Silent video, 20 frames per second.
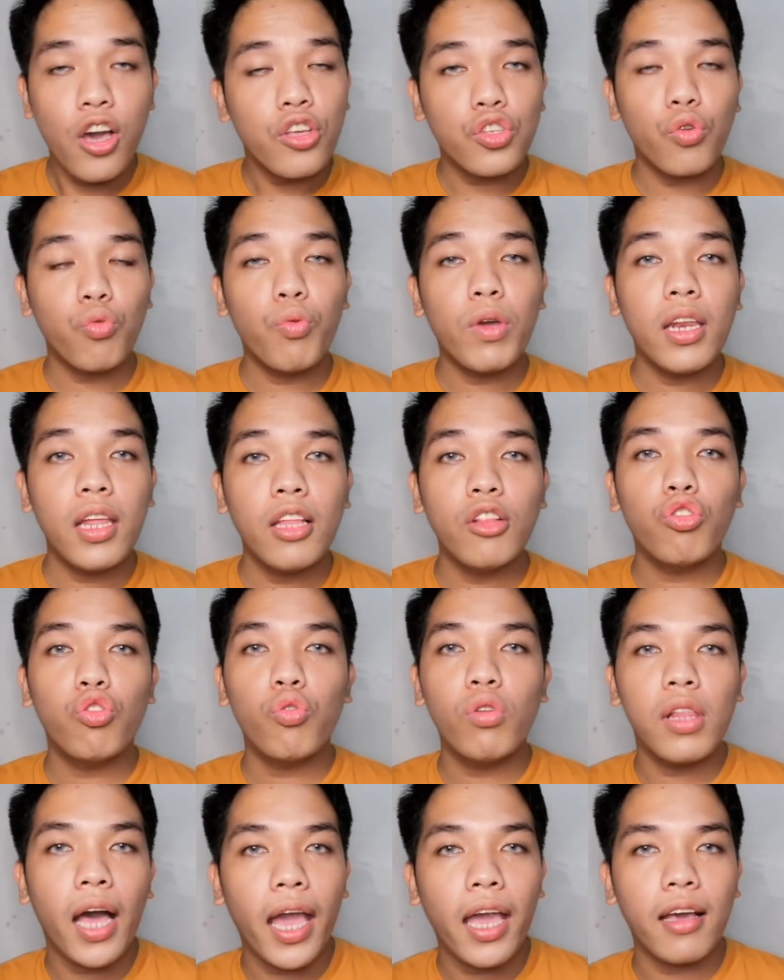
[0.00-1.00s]
So we need to
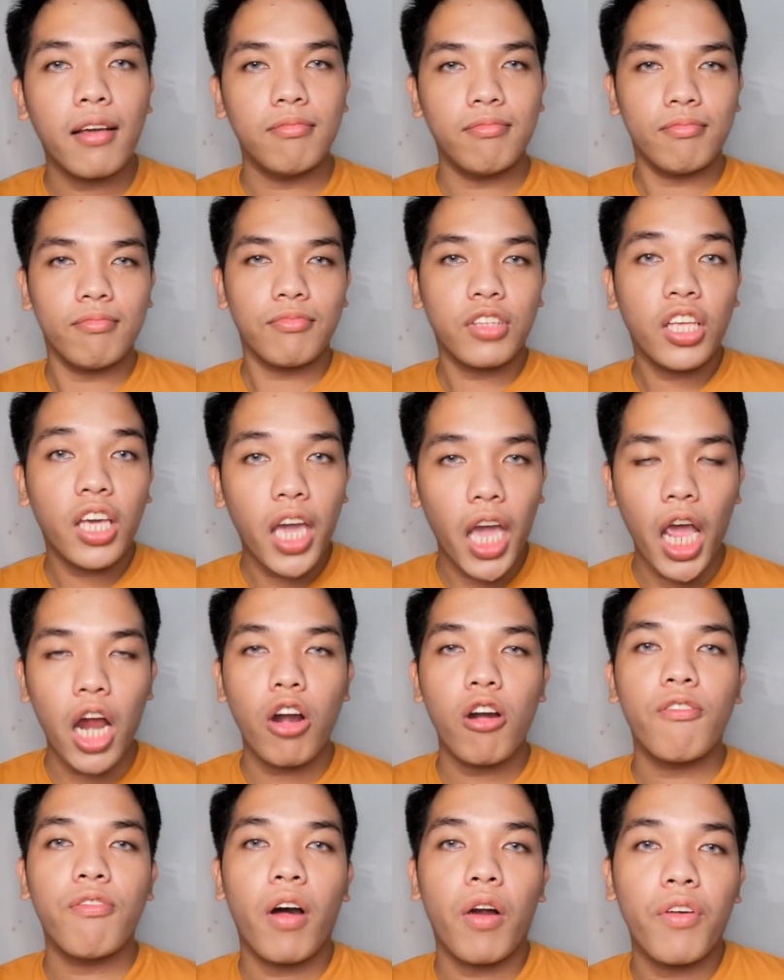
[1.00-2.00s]
like
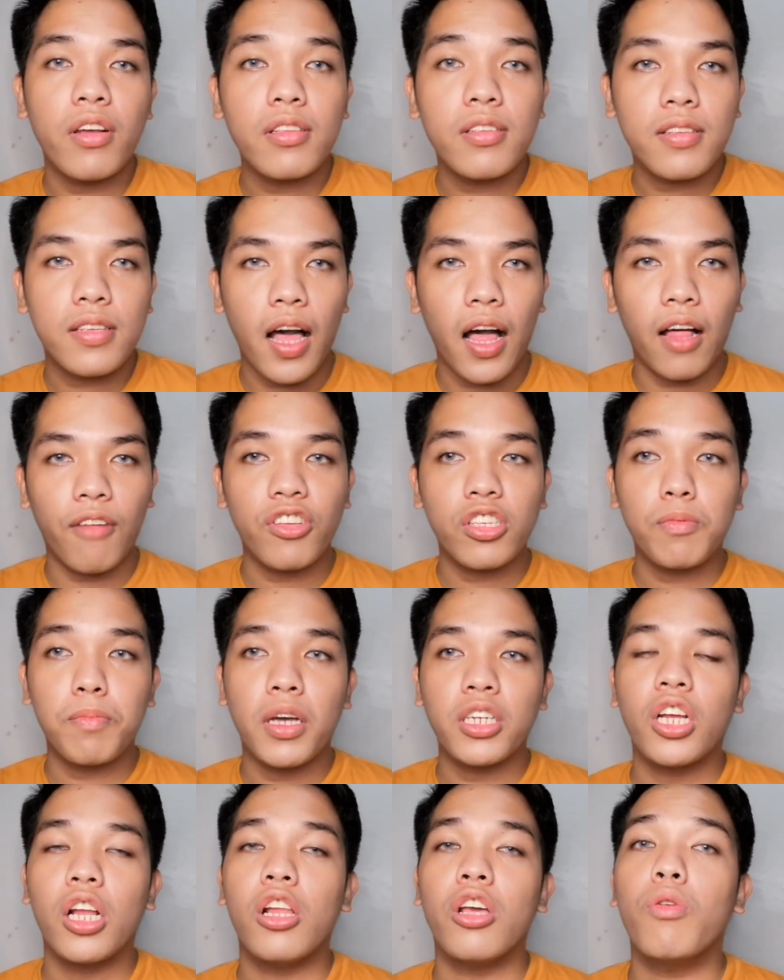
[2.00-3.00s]
care of ourselves,
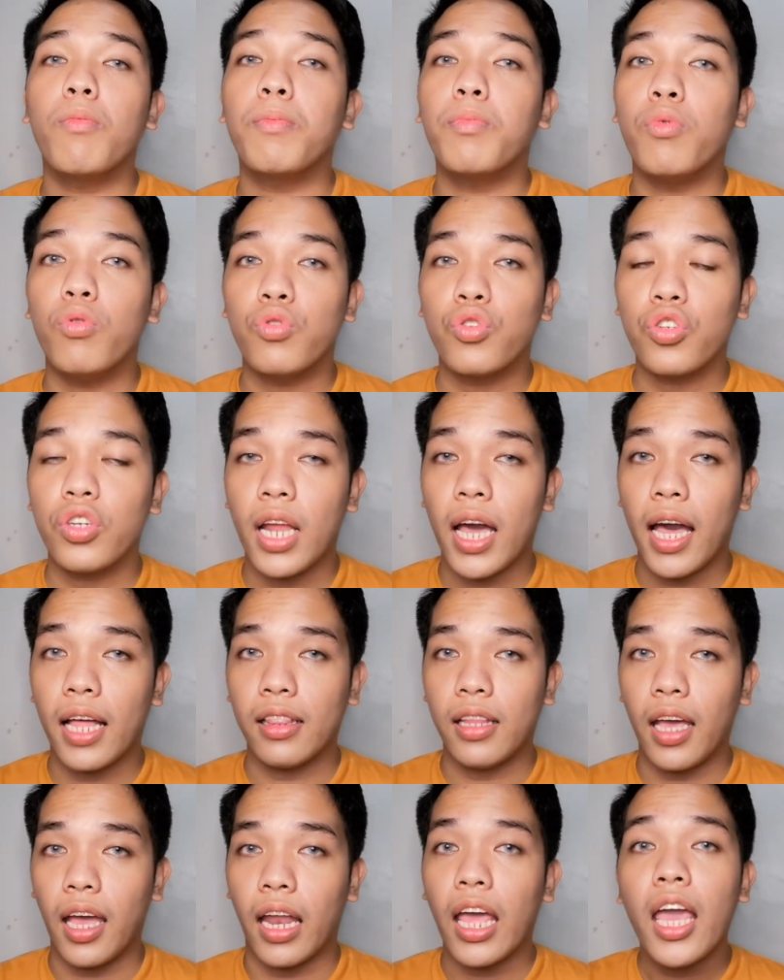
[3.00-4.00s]
especially yung puso
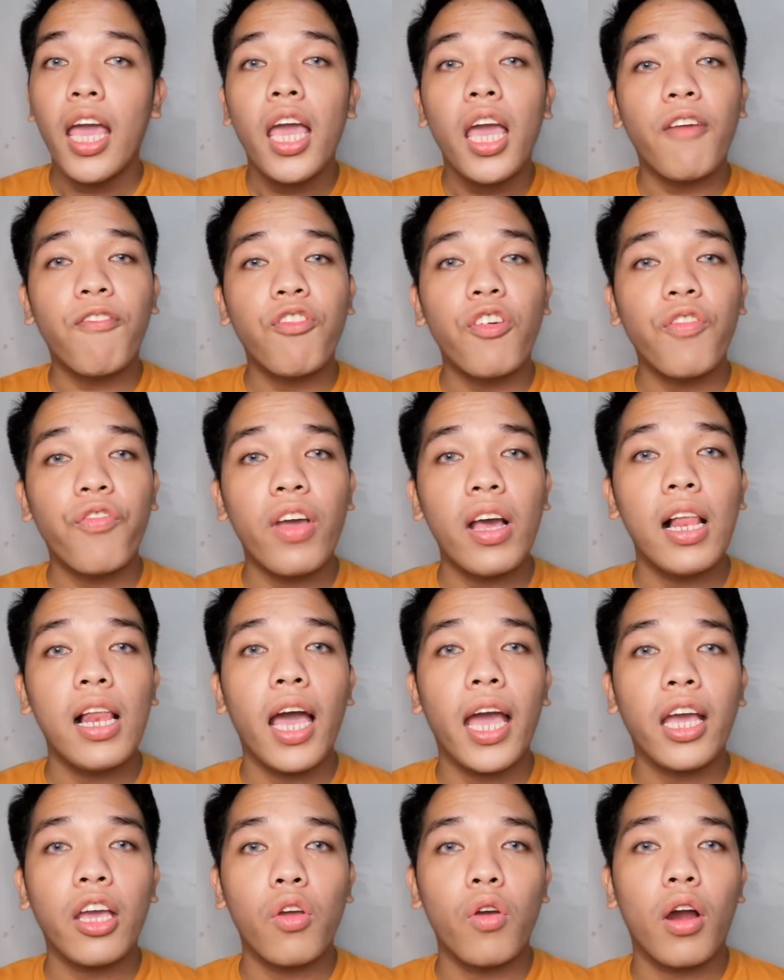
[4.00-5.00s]
natin. If you feel
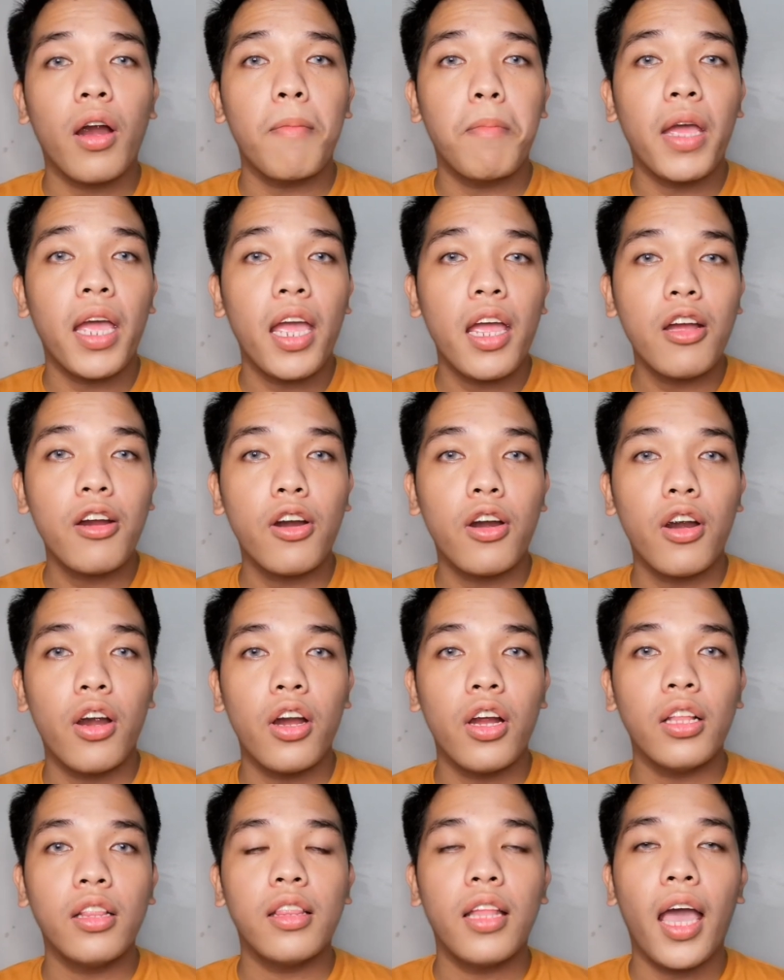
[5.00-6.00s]
like you are being
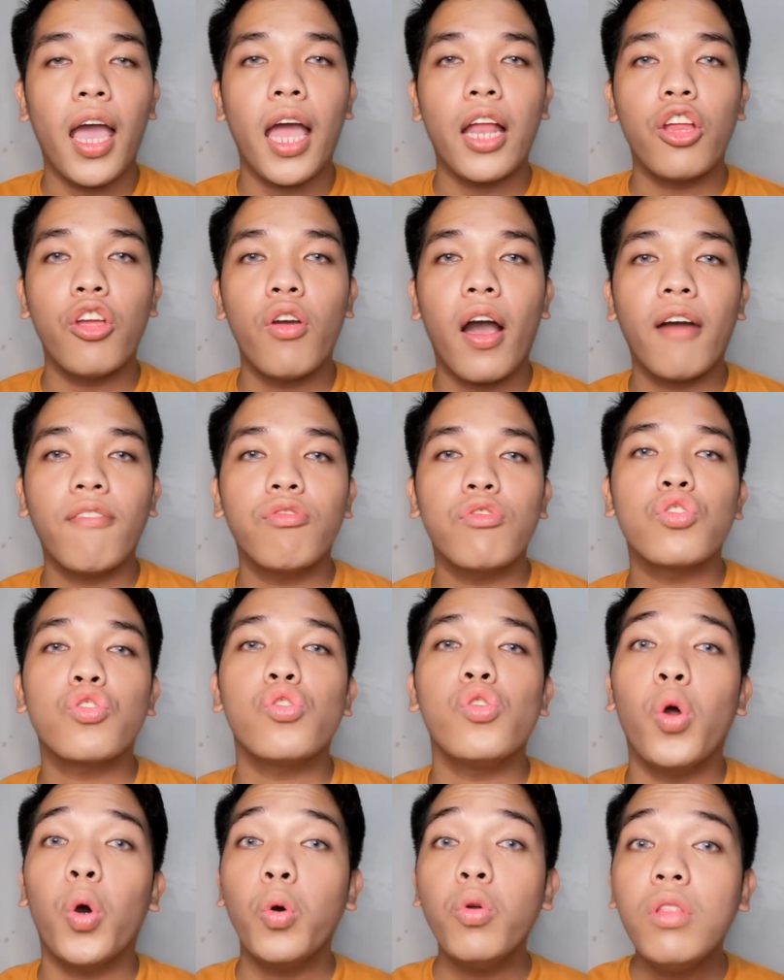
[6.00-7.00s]
hurt, then you have to
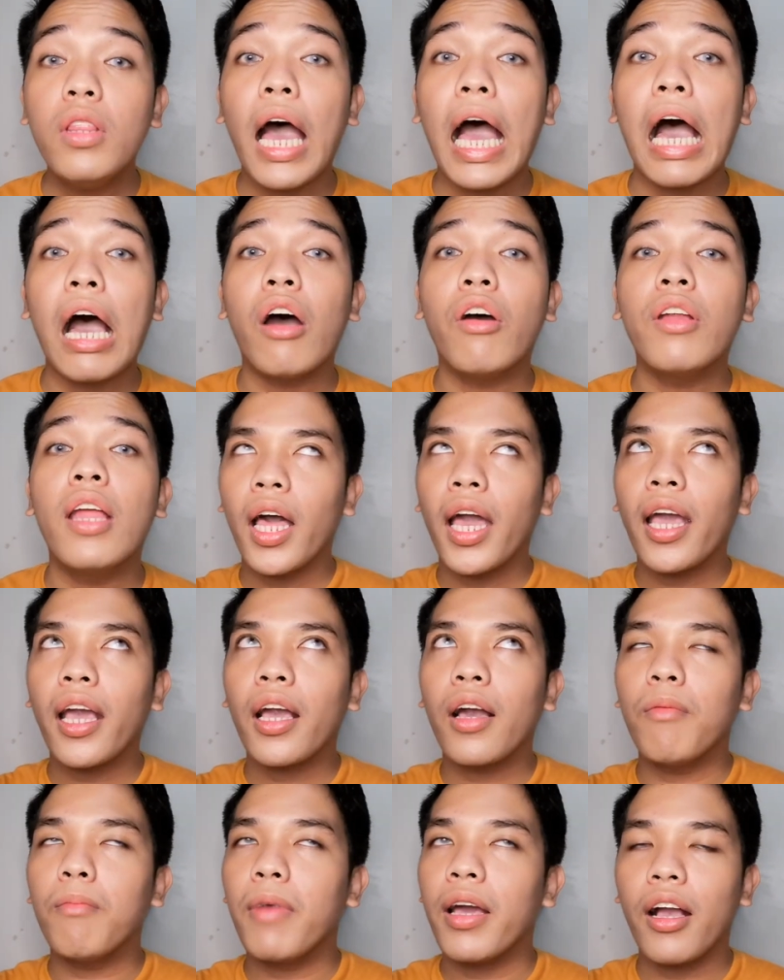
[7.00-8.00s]
slow down. Like,
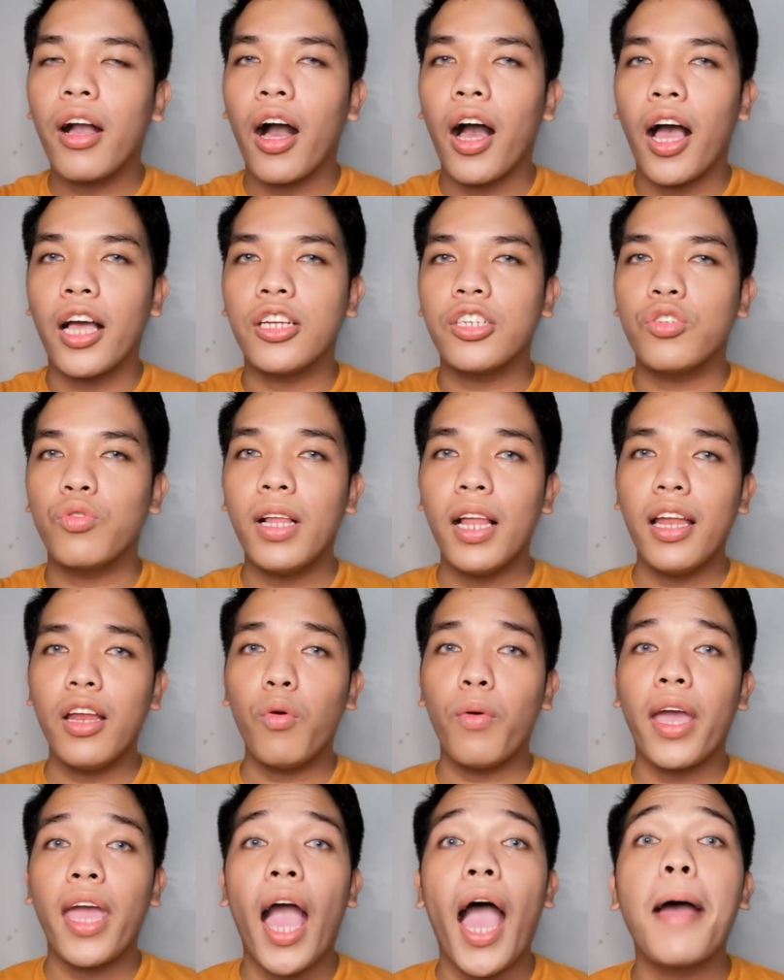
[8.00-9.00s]
my gosh. Well,
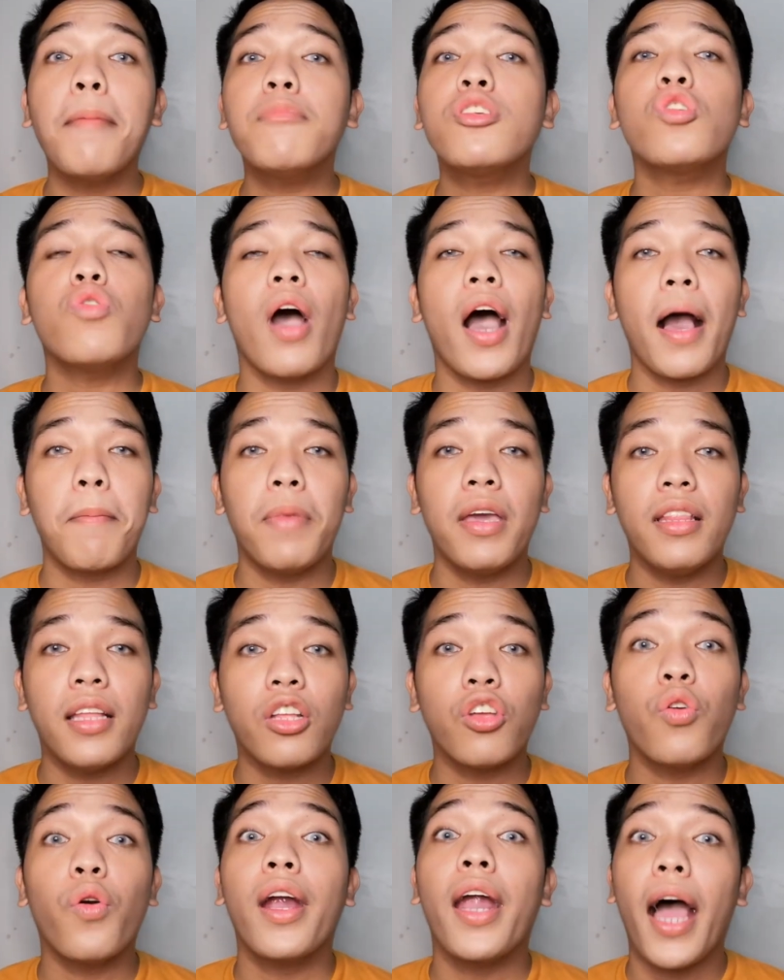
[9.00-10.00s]
anyway, I'm so happy
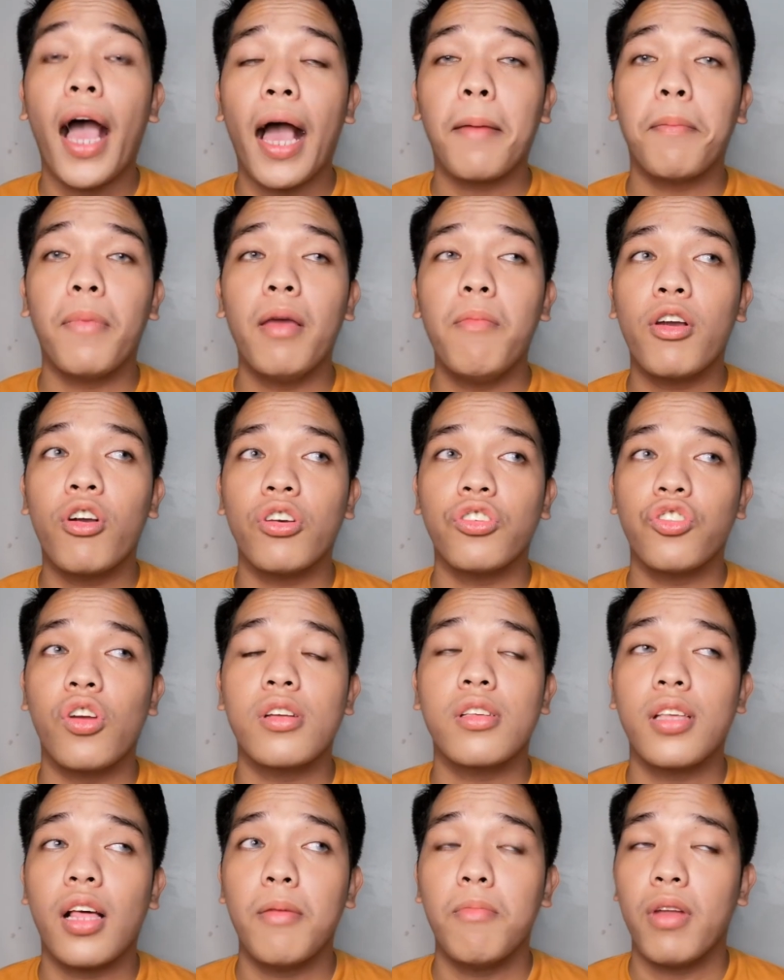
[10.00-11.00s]
that you are happy because
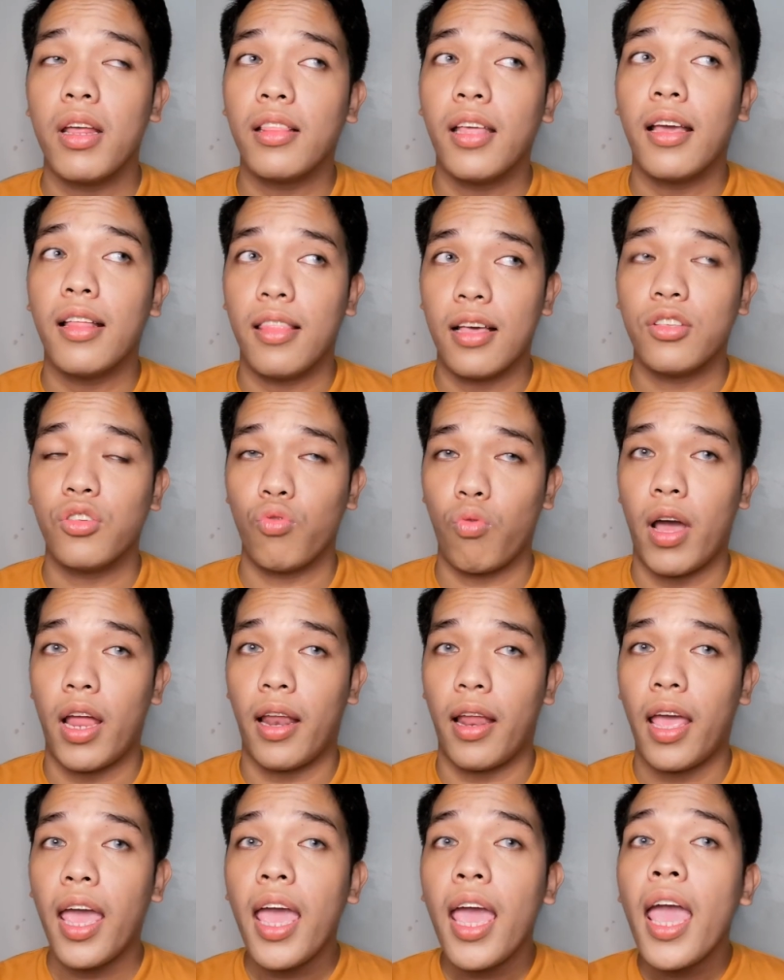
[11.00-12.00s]
you're celebrating this one.